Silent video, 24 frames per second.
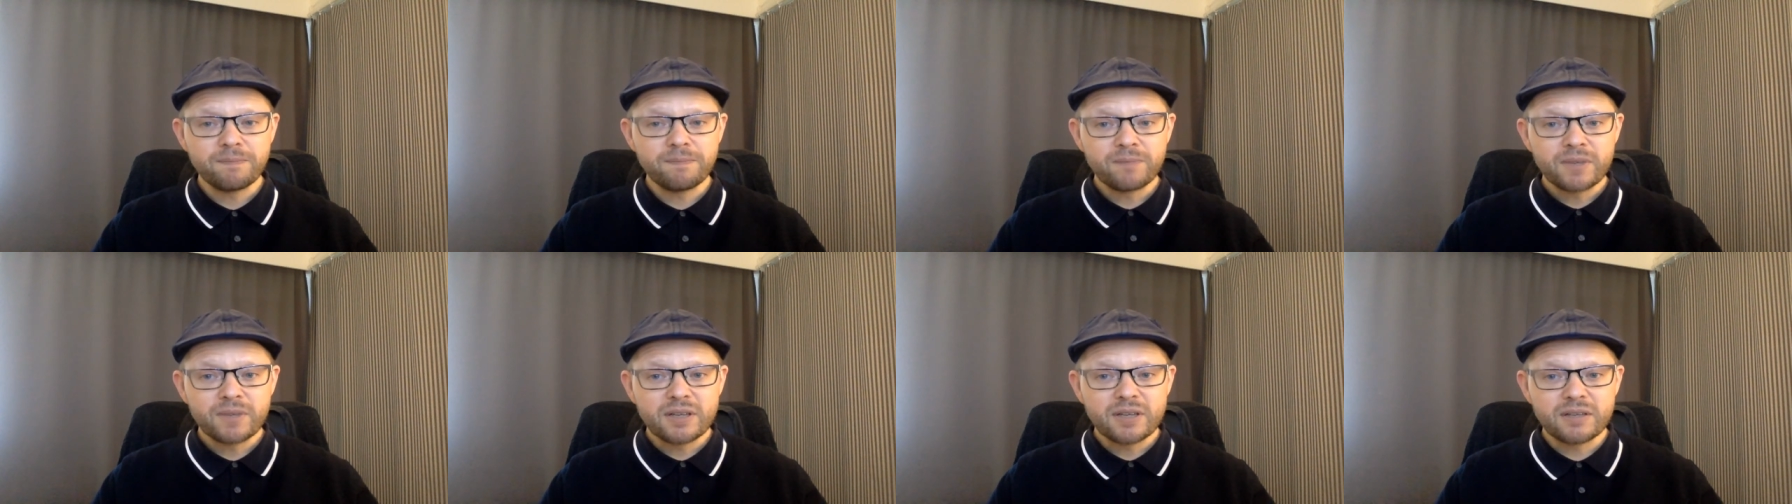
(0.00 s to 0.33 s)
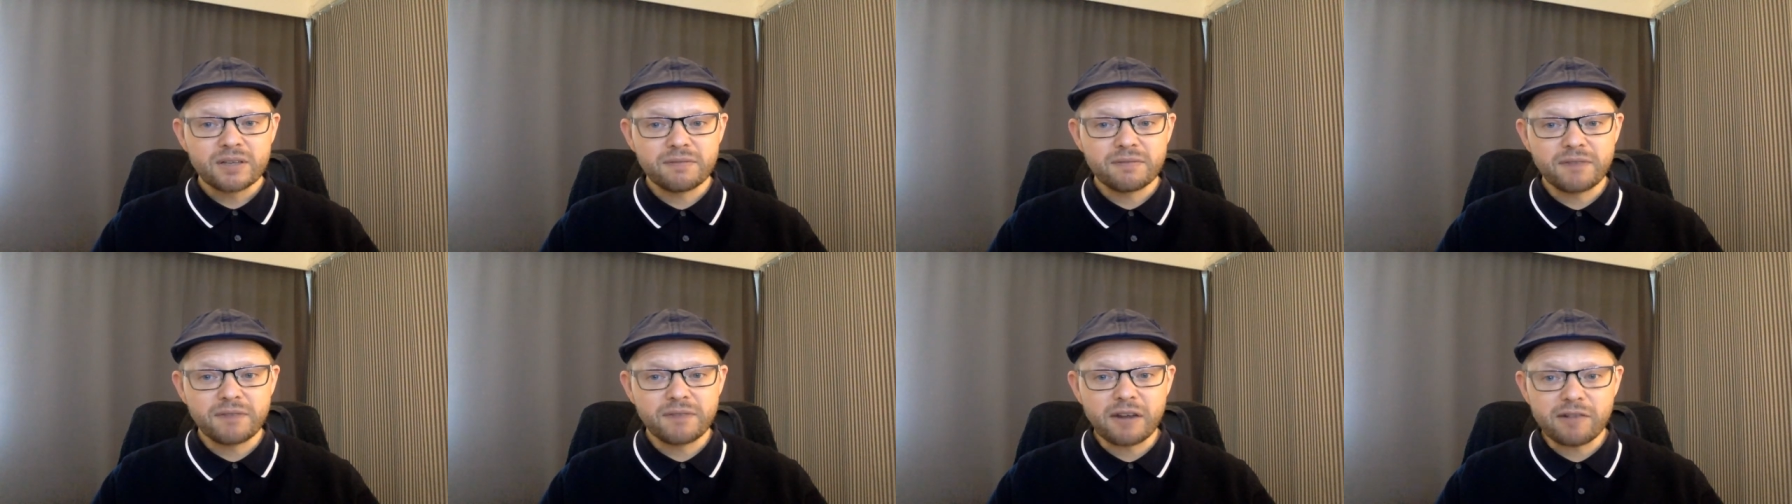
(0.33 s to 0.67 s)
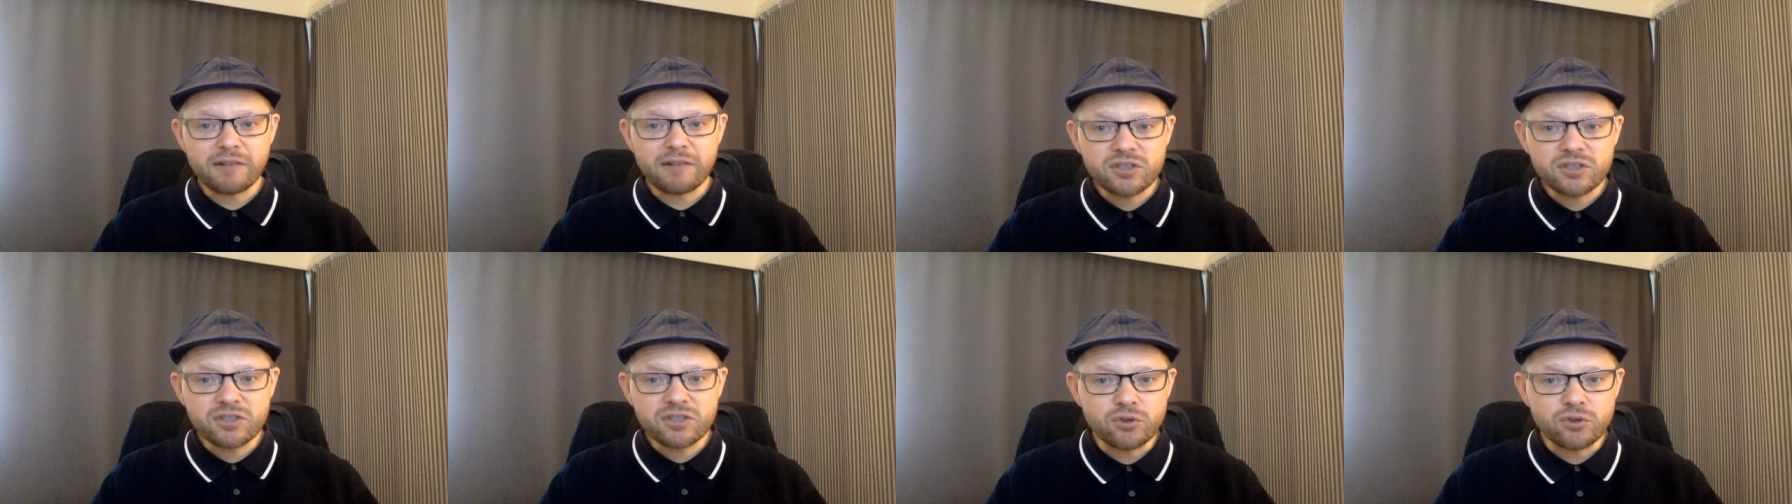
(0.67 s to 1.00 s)

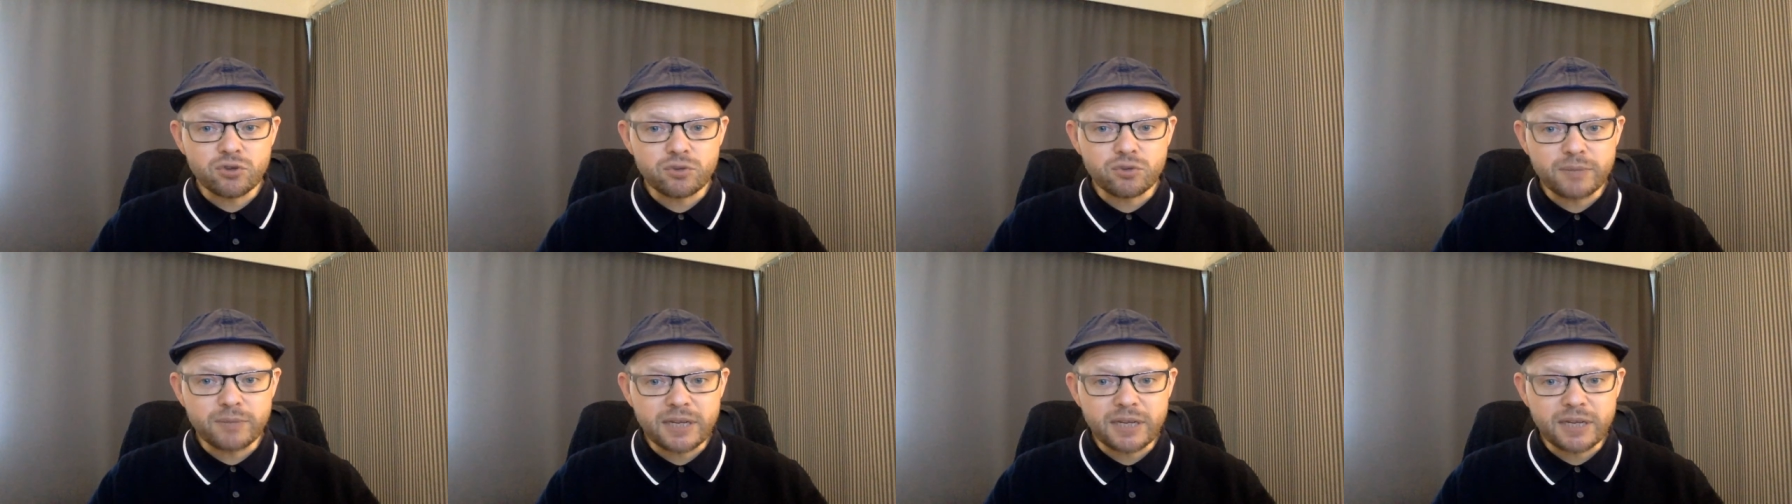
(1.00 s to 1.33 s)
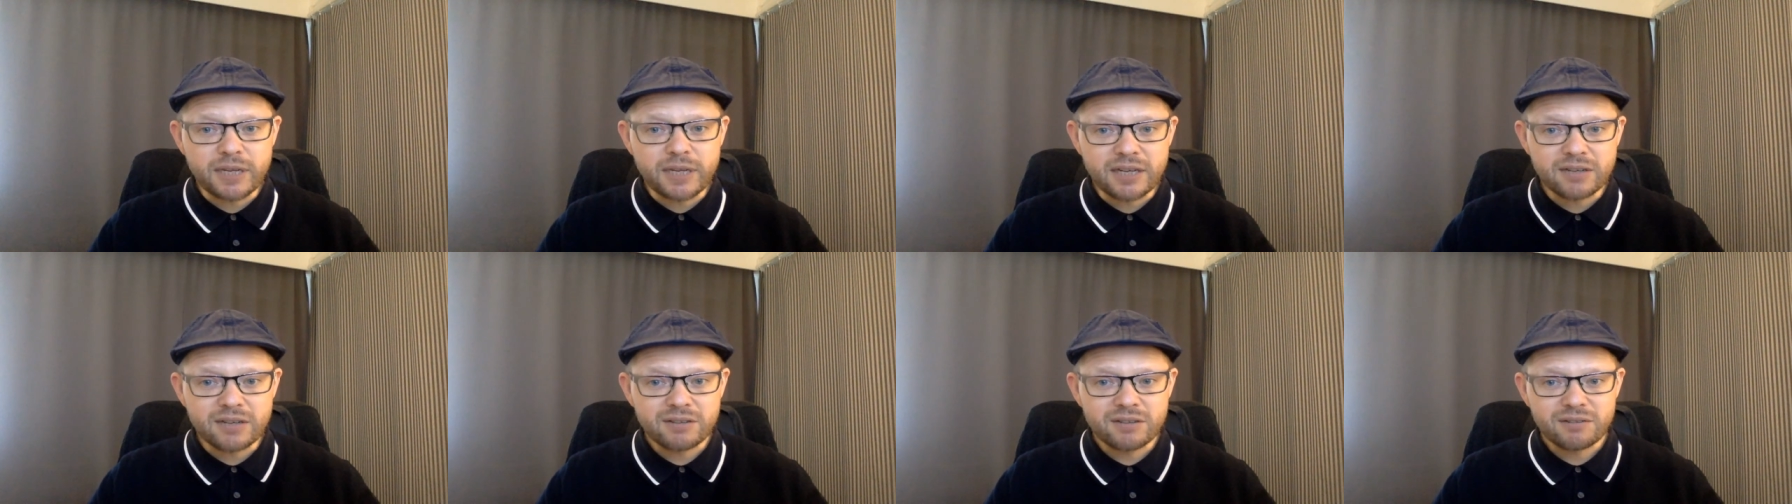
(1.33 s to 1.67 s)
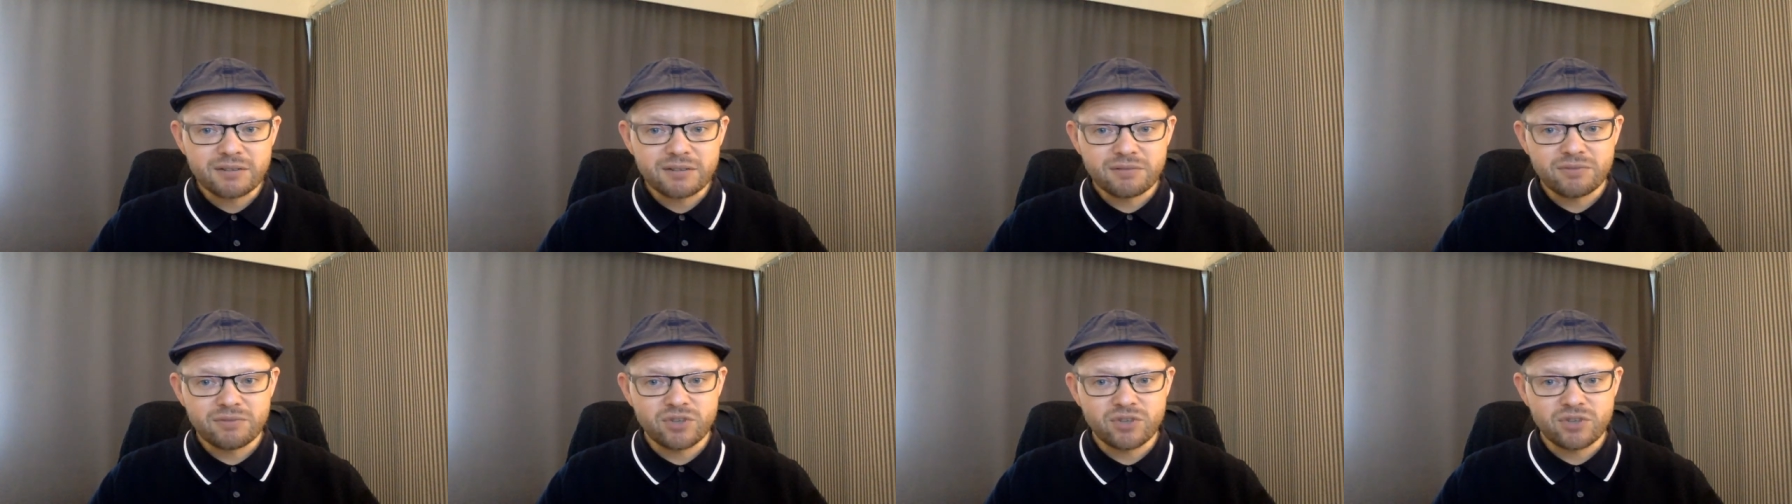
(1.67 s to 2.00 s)
various social media
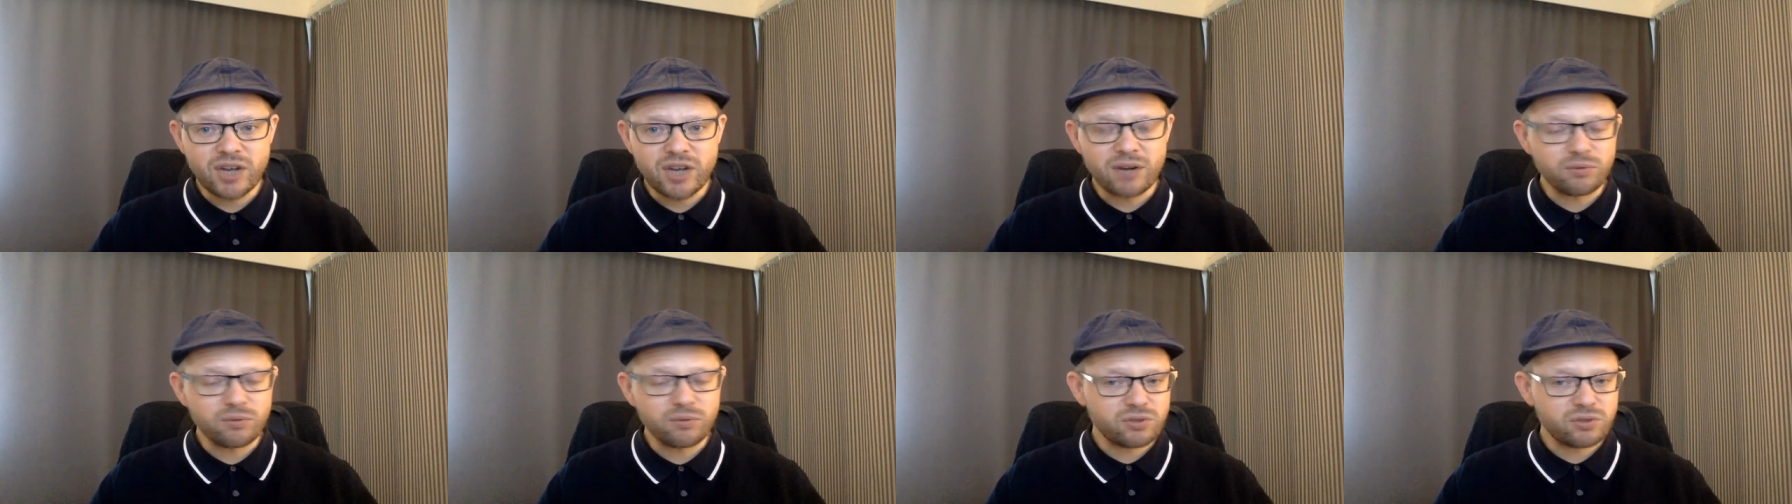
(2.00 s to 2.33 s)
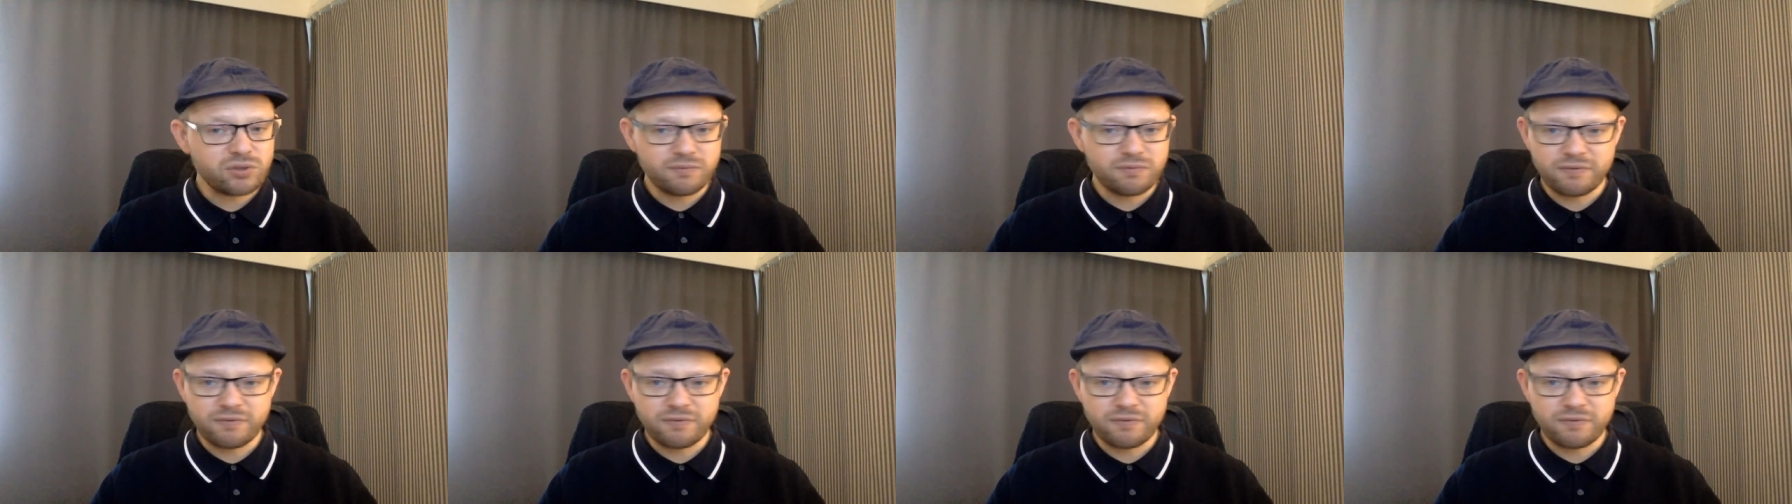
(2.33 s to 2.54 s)
channels,